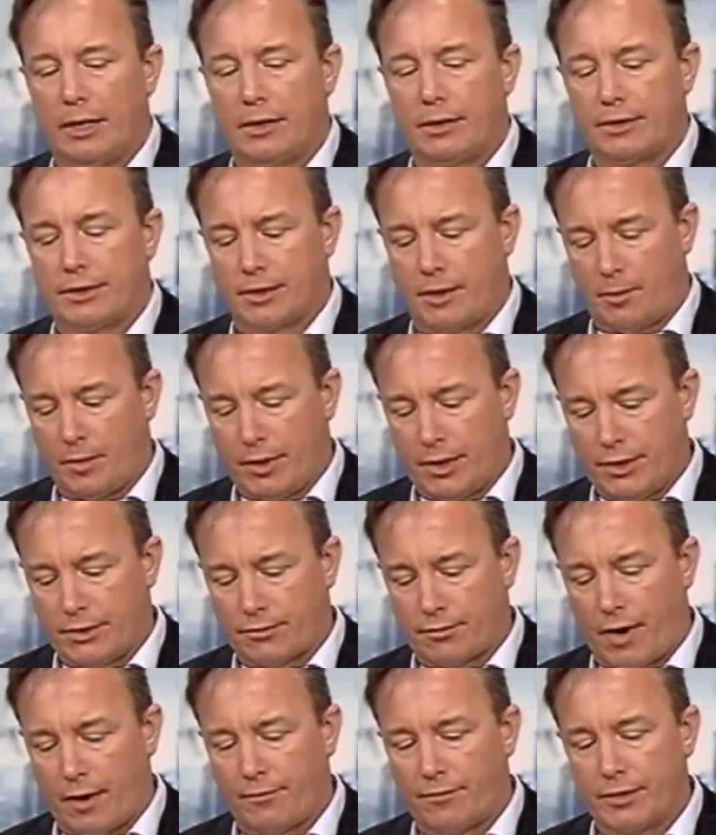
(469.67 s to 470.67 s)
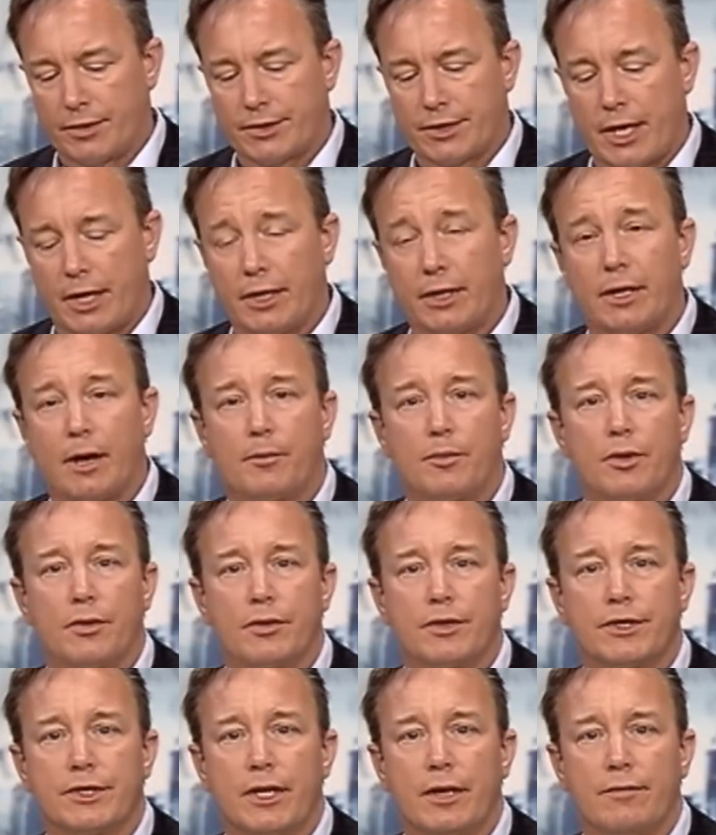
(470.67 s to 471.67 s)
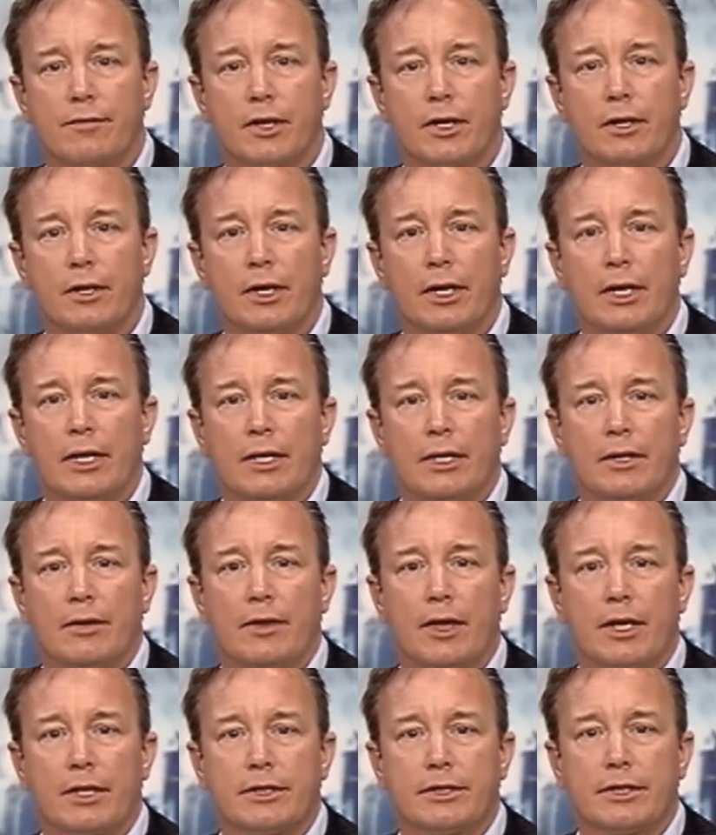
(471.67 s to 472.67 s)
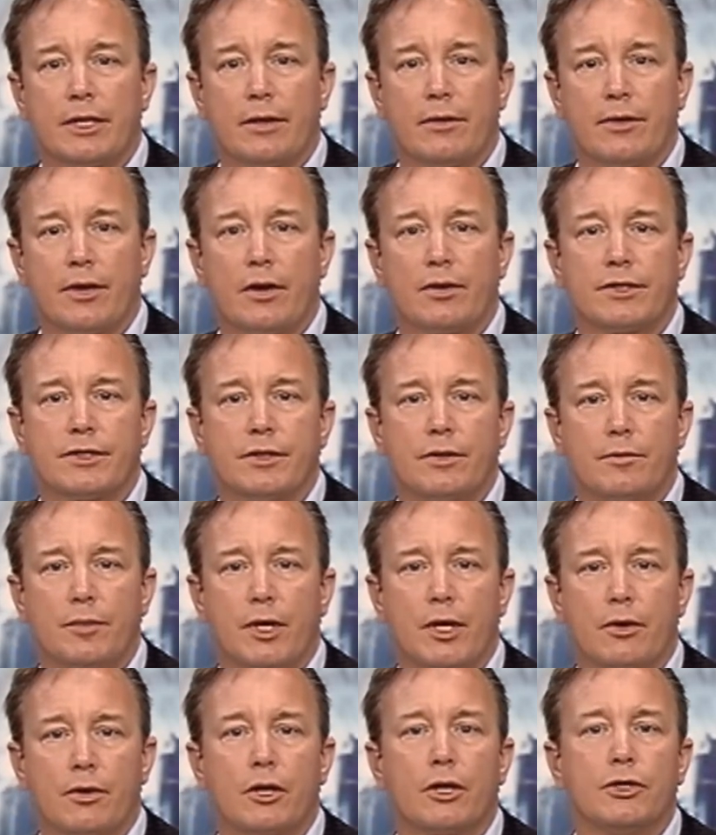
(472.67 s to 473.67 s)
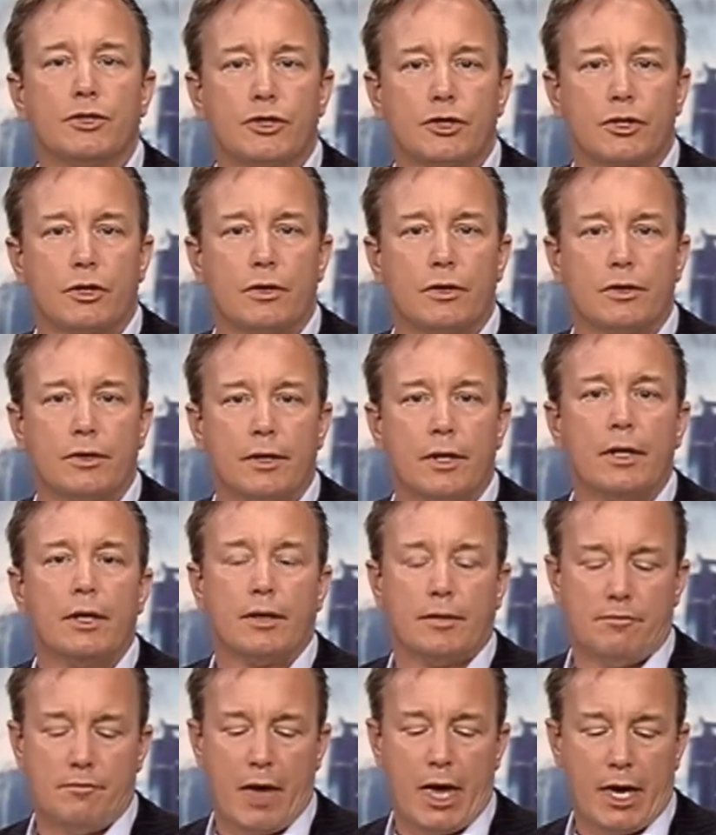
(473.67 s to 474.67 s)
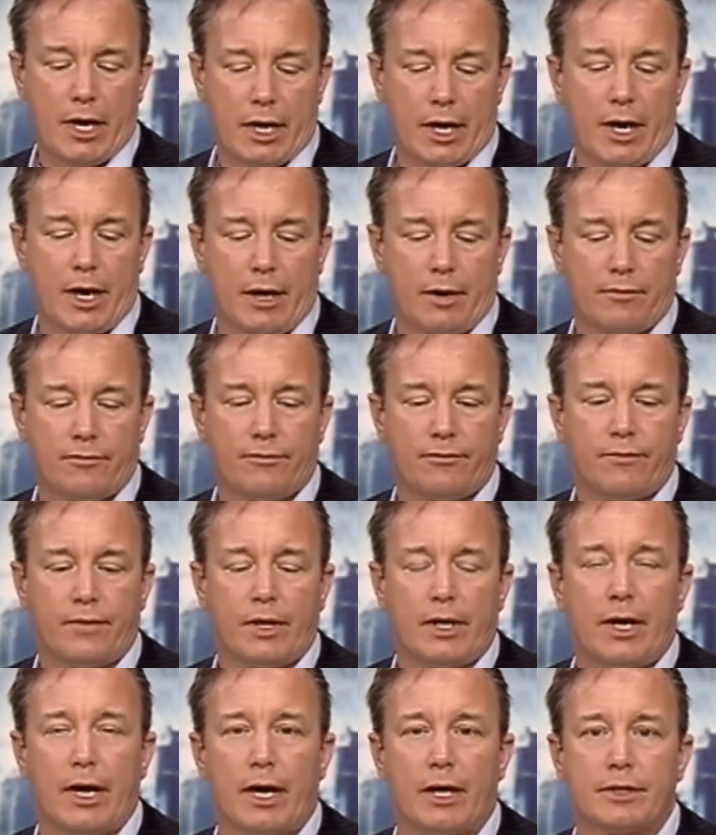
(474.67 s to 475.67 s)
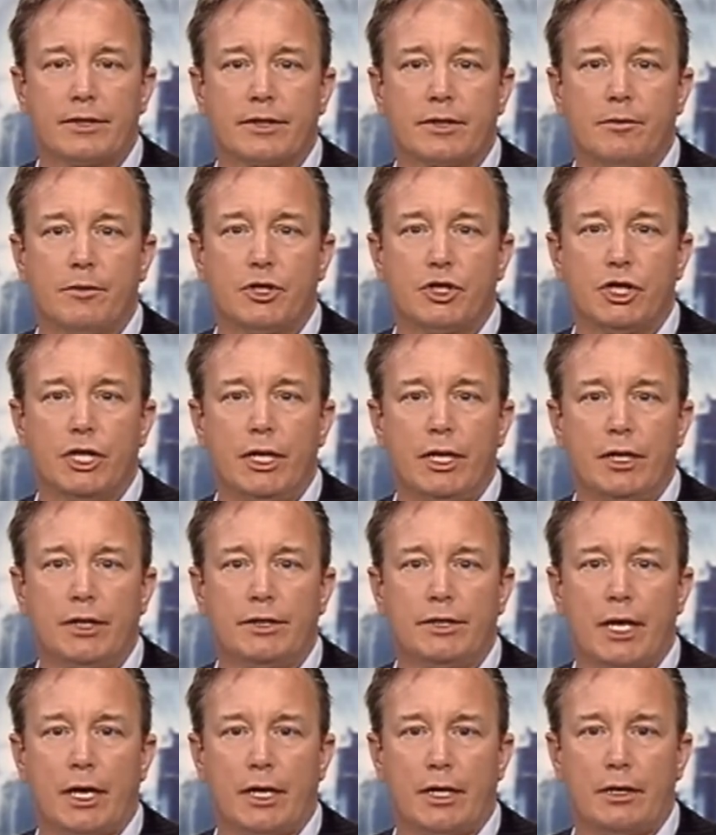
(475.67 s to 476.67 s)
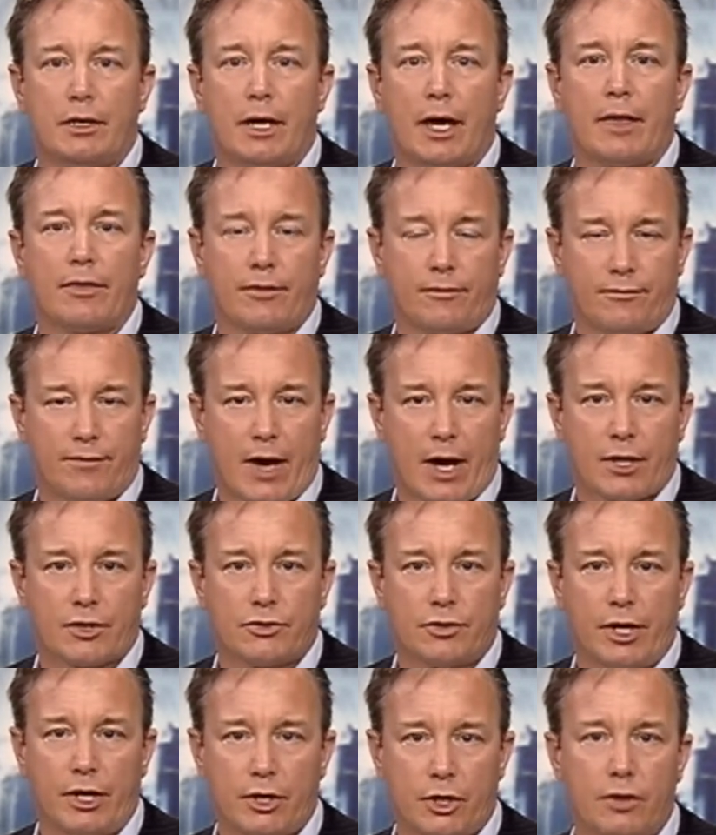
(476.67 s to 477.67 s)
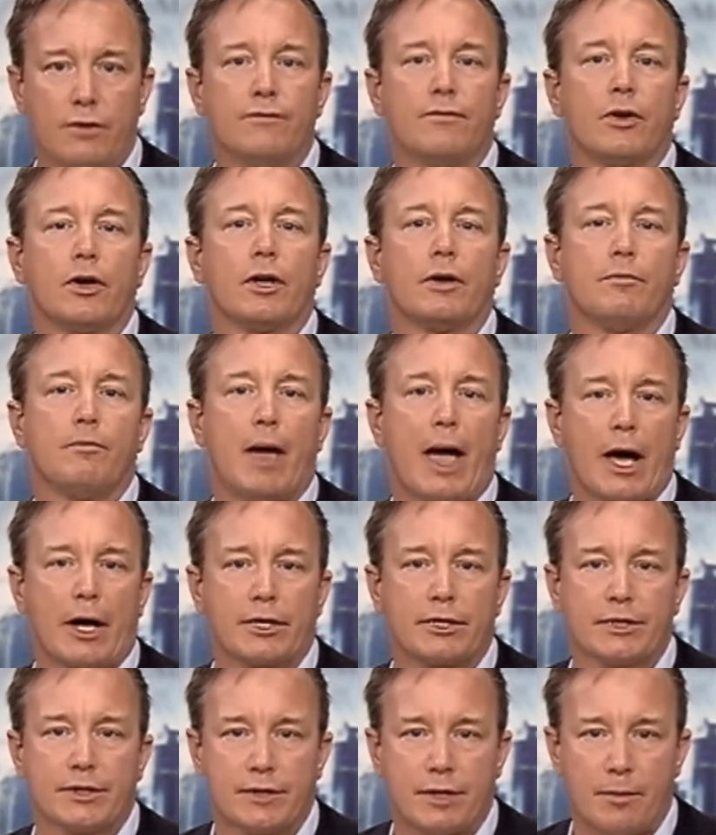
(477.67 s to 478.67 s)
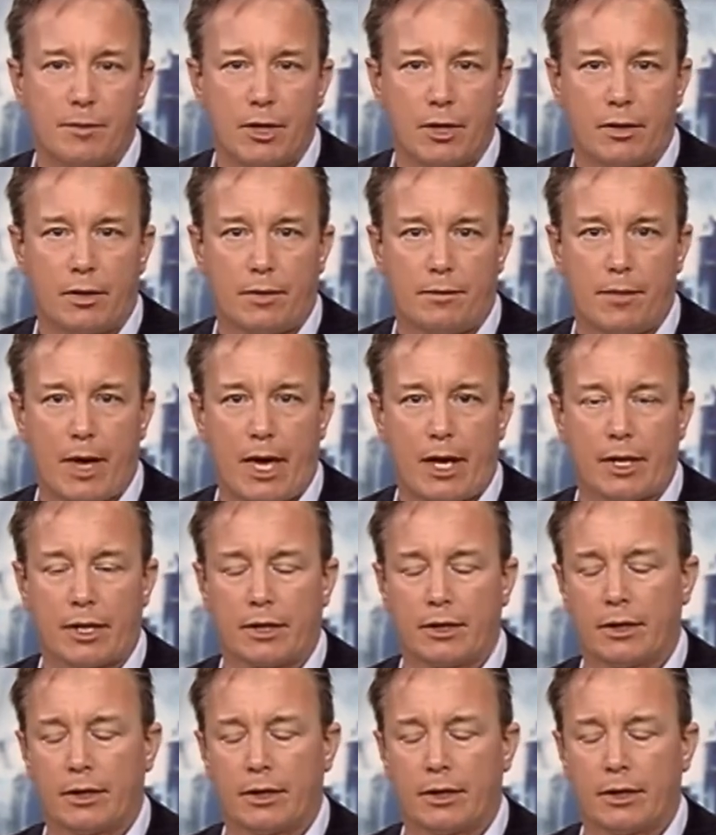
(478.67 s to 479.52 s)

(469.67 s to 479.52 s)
Some of these rifles had an upper receiver that the RCMP are concerned may have had some machining done at the factory and converted back to semi-automatic.